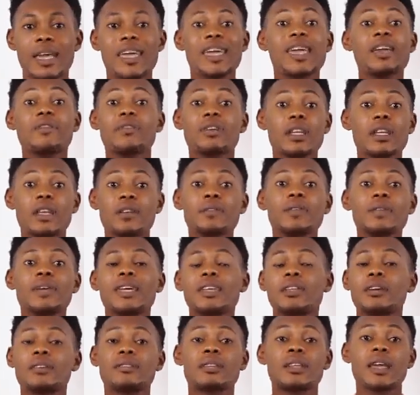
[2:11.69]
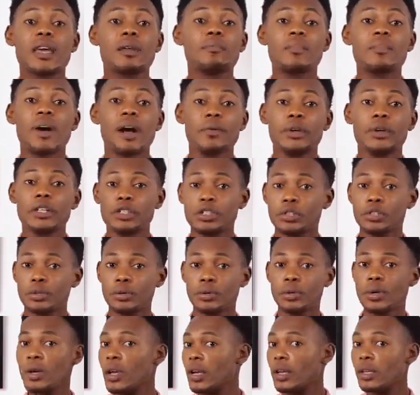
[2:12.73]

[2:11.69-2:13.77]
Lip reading: even if he doesn't get married to